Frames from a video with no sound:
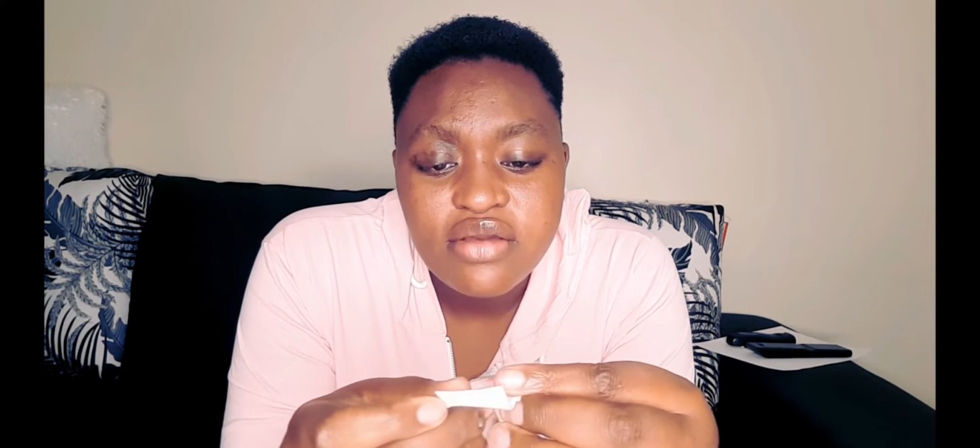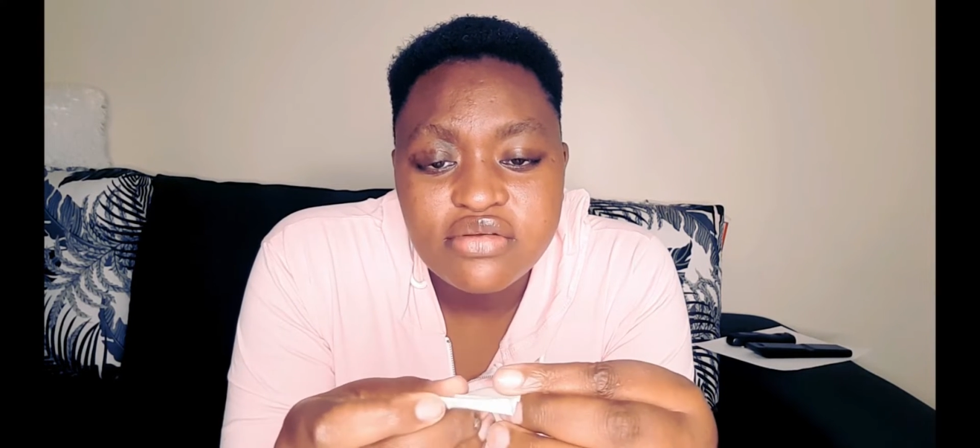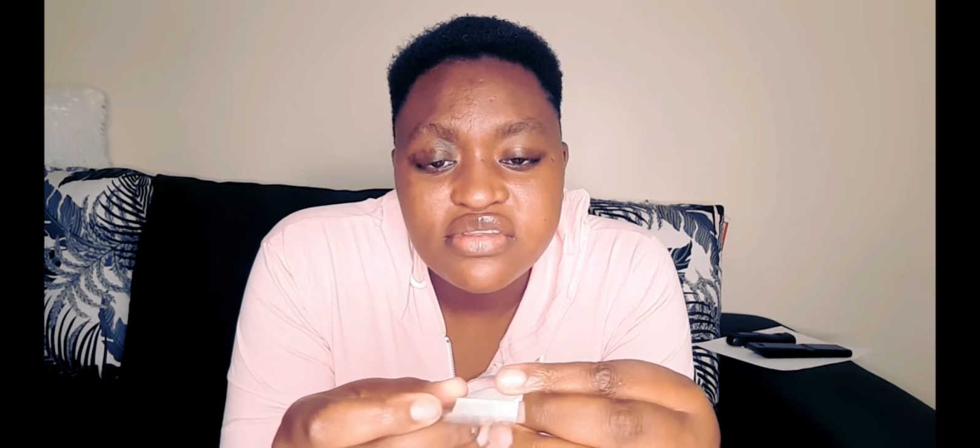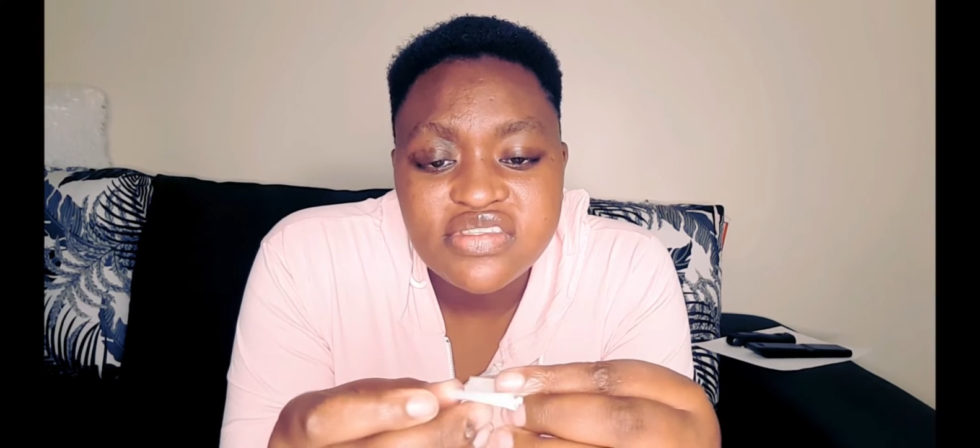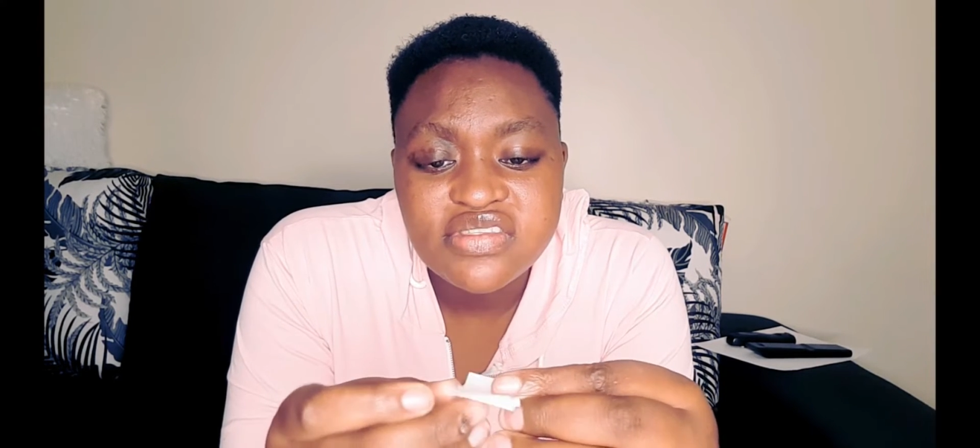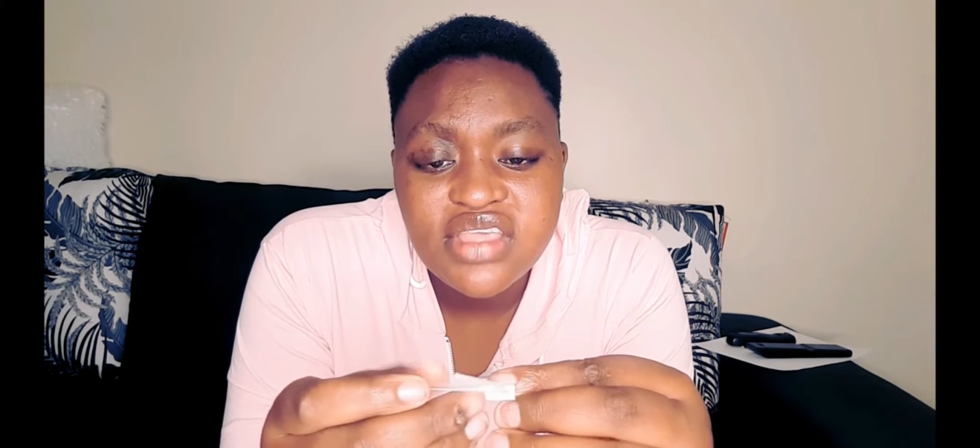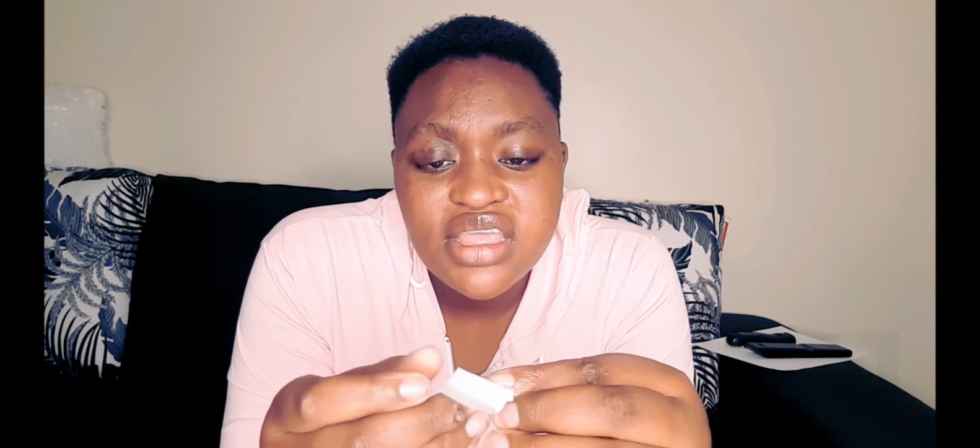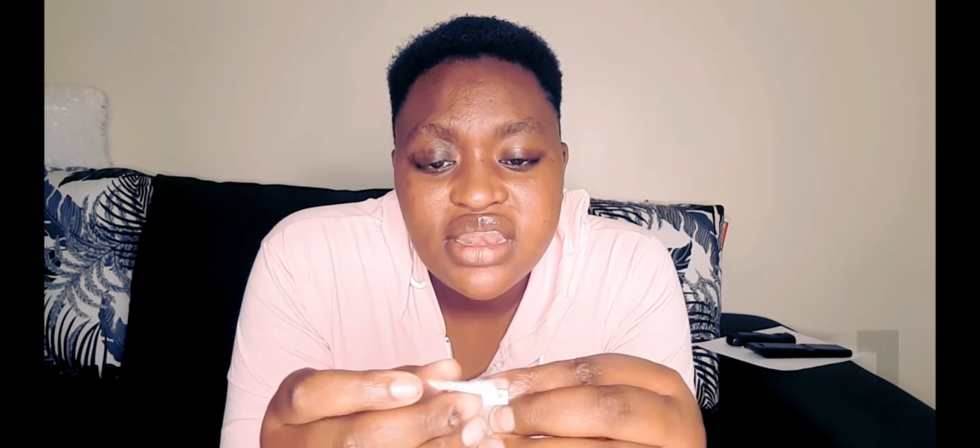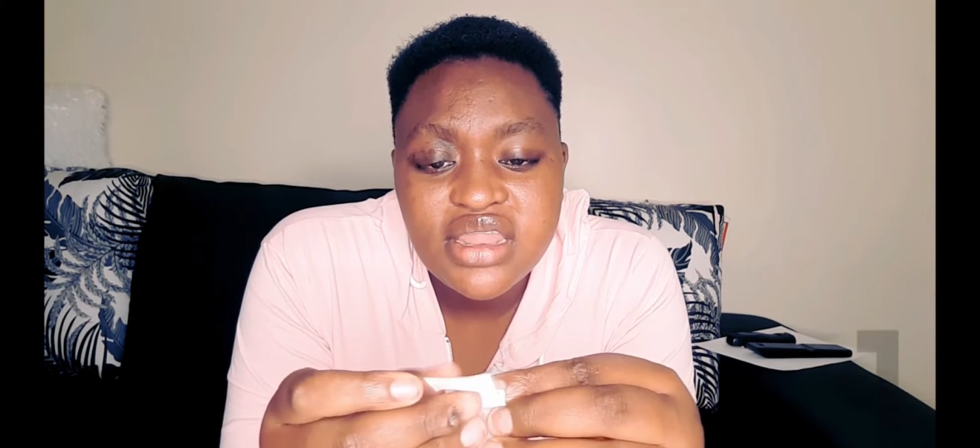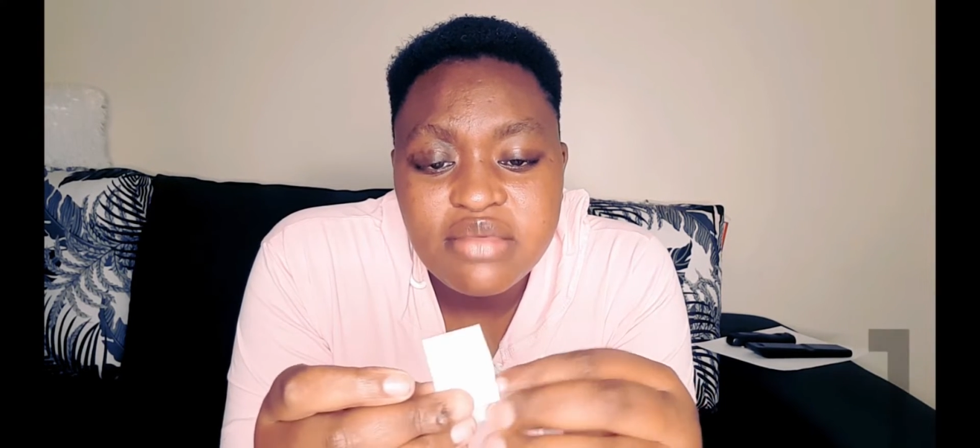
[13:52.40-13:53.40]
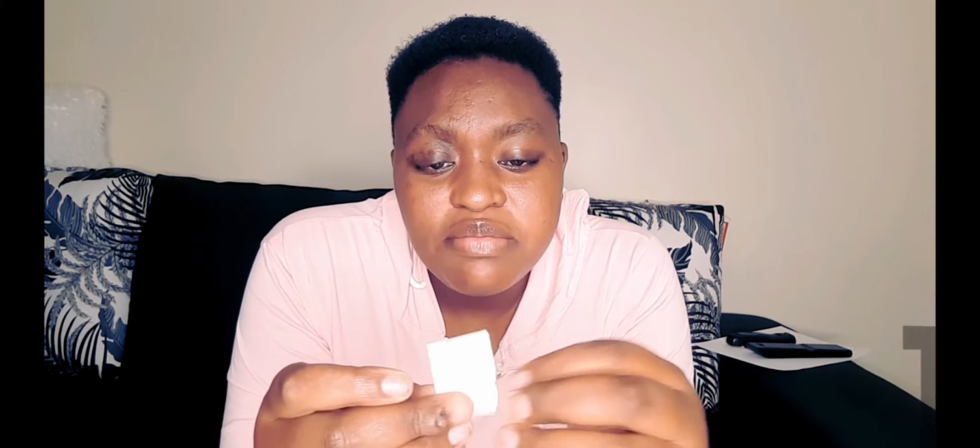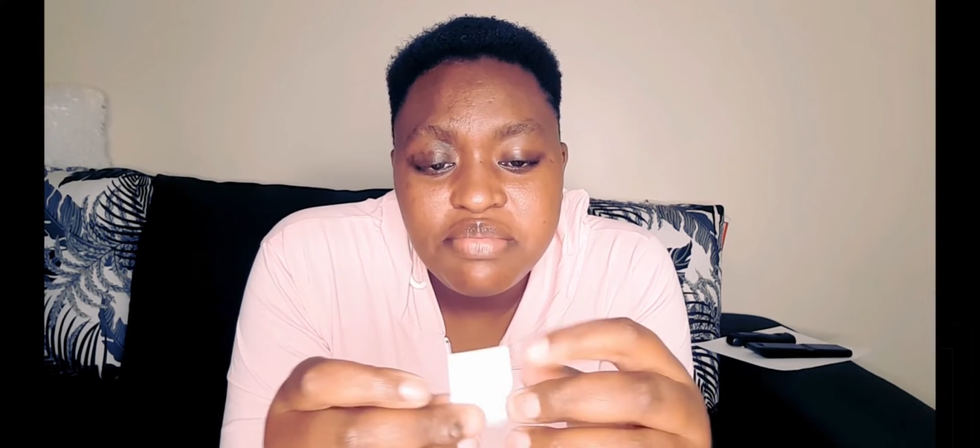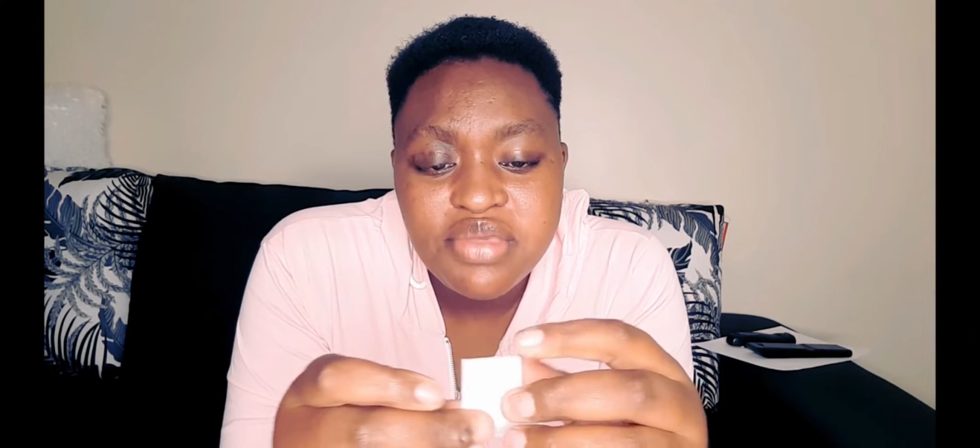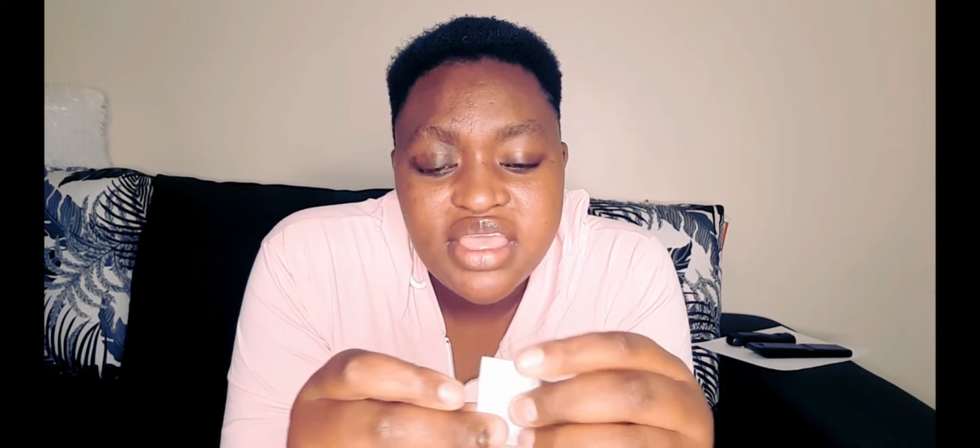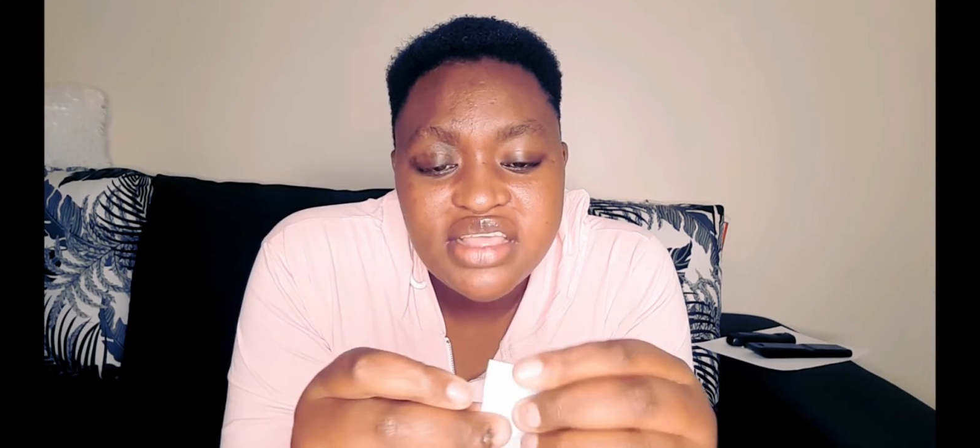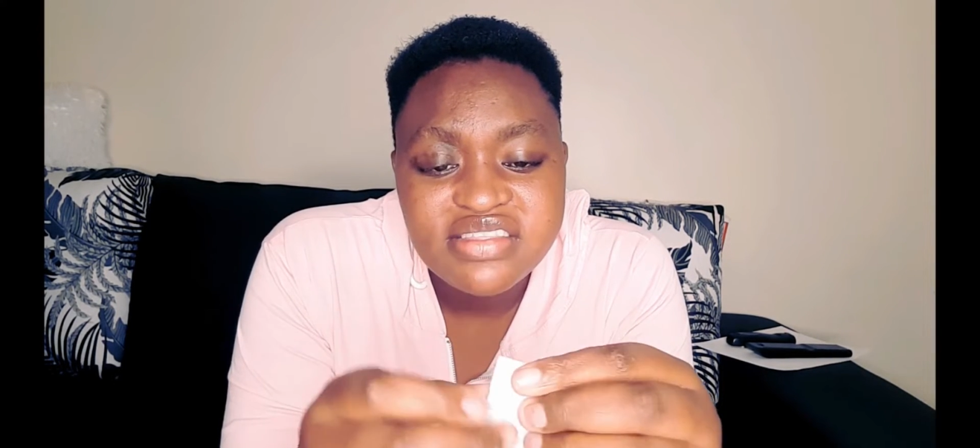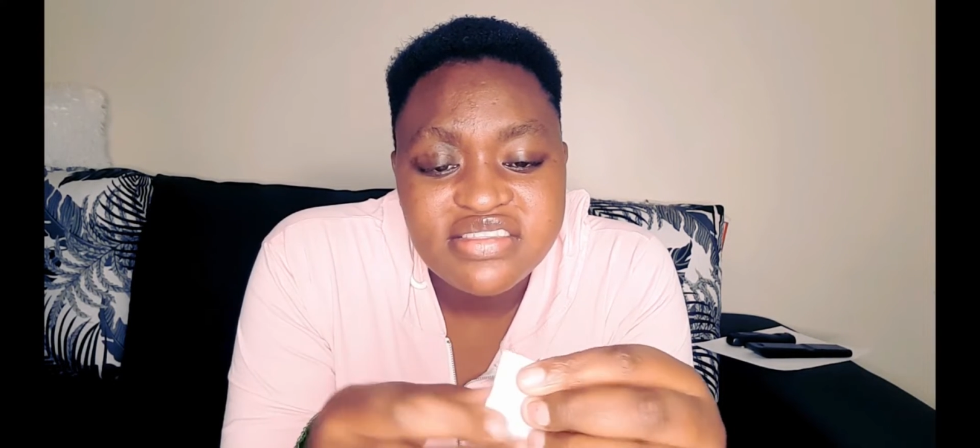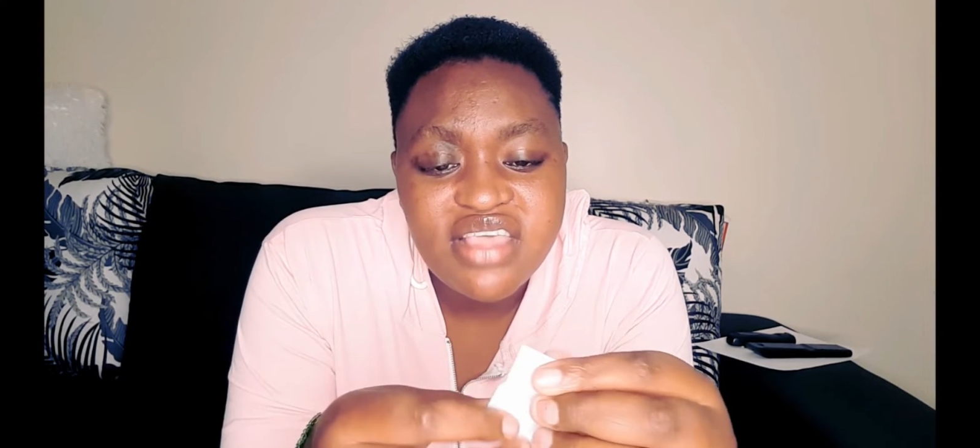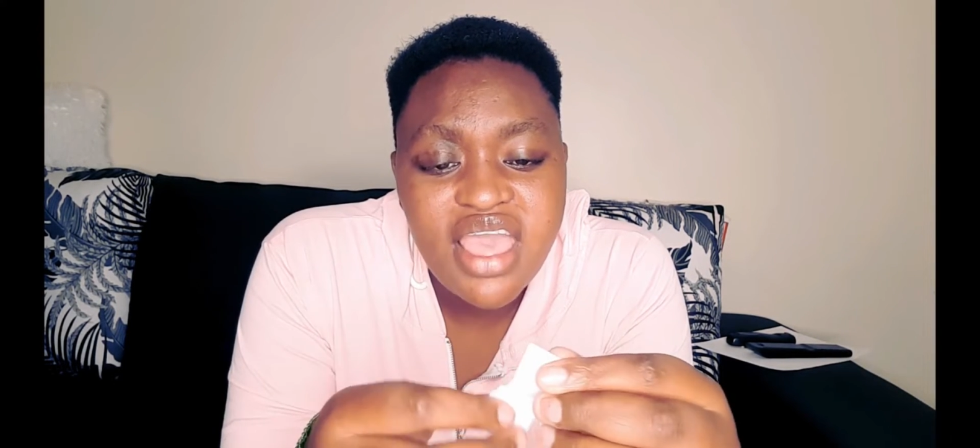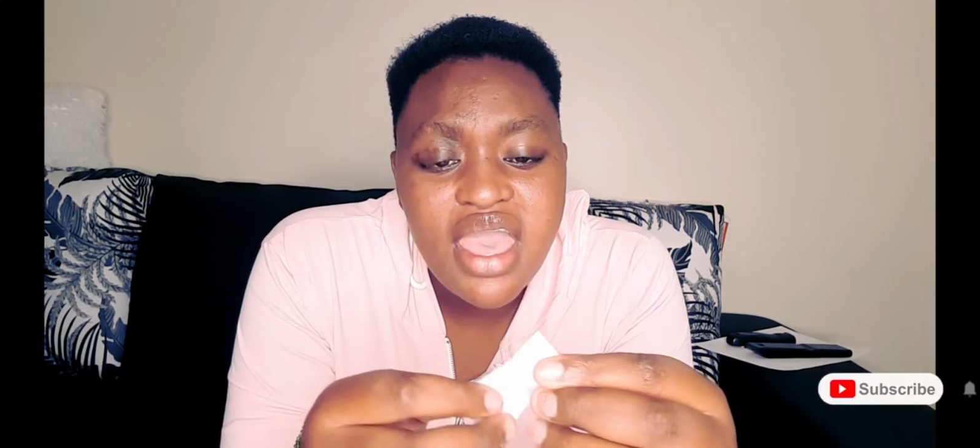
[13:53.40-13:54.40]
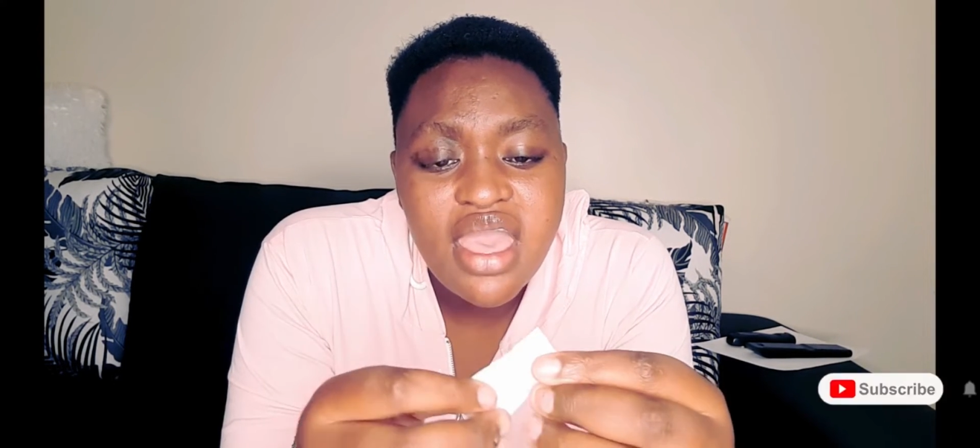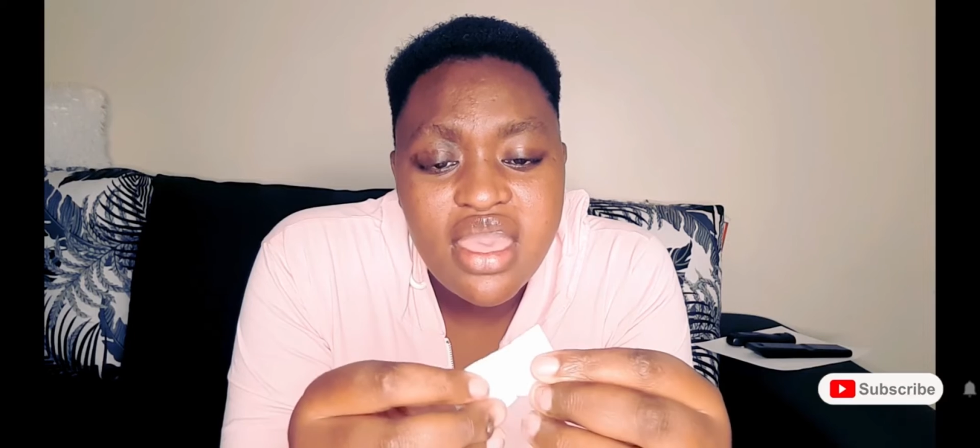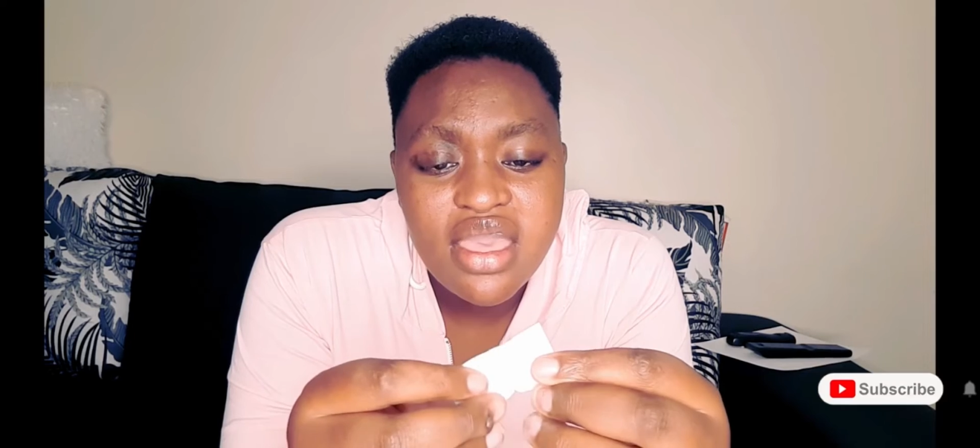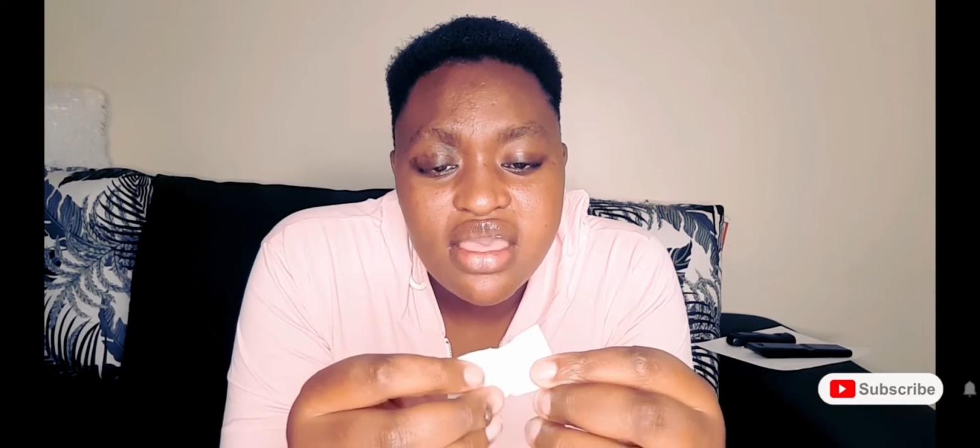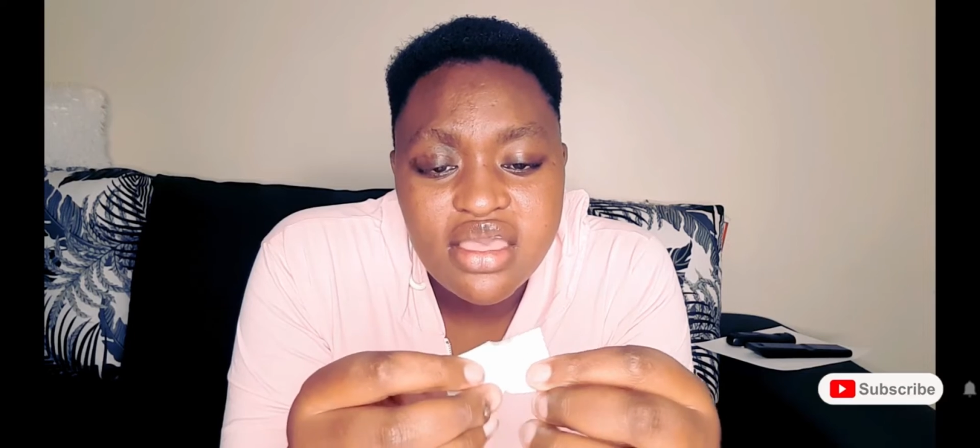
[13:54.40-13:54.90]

usinipite